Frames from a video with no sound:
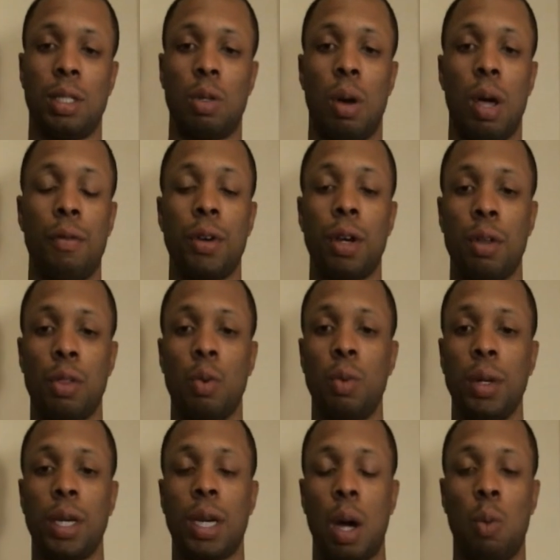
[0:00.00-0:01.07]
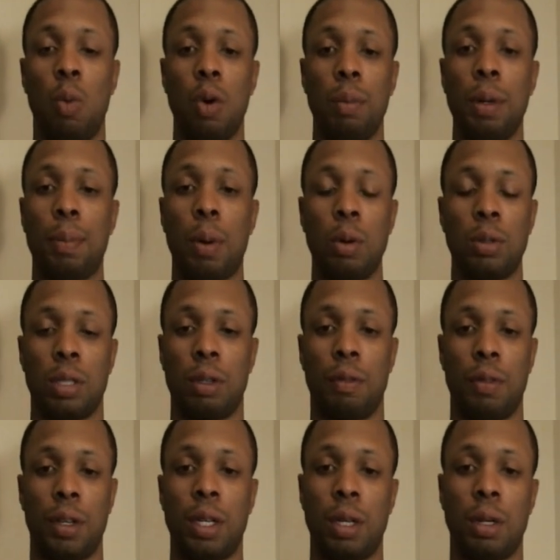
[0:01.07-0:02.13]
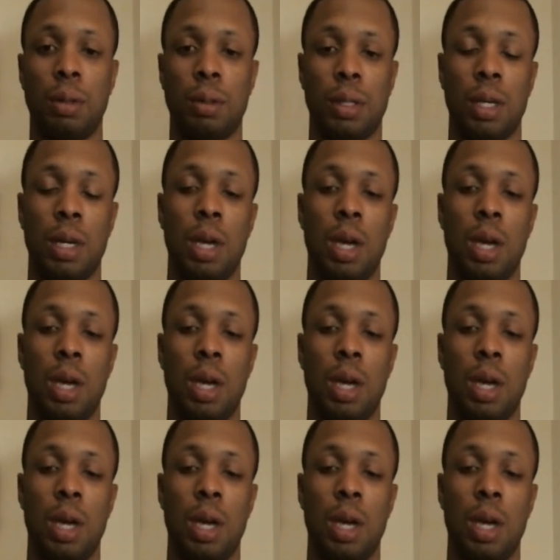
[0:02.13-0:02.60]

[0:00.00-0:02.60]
So every other week I will be posting videos.